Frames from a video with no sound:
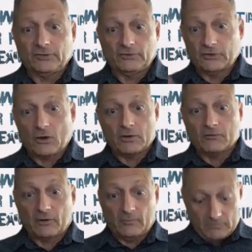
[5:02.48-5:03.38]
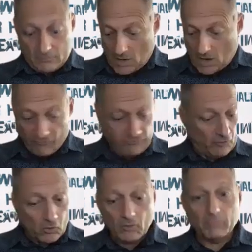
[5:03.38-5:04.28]
because it's going from a
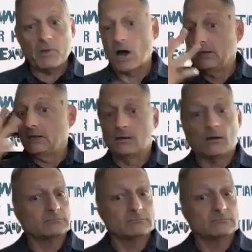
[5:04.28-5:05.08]
full body,